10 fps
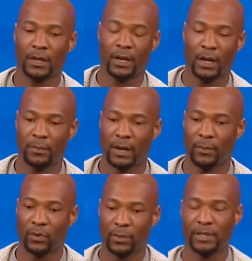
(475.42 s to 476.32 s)
um,
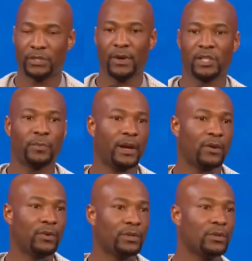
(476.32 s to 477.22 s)
I'm going to be
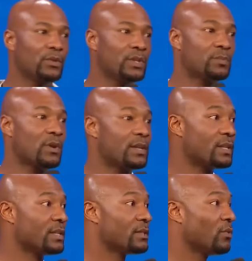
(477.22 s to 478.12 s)
transparent with you through this
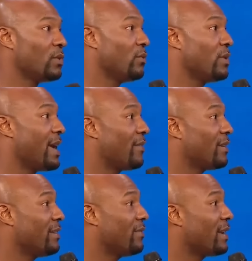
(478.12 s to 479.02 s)
process. We, we
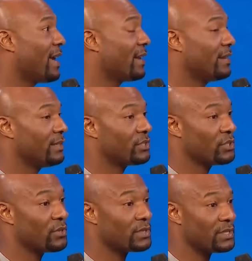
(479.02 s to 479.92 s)
haven't even had an
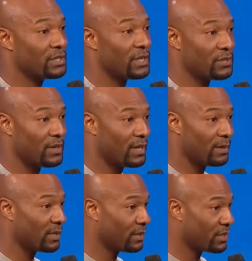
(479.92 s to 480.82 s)
insurance adjuster to
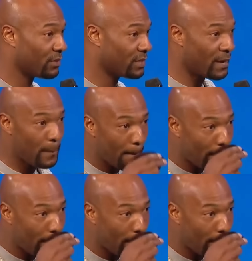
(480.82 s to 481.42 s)
come to the church yet.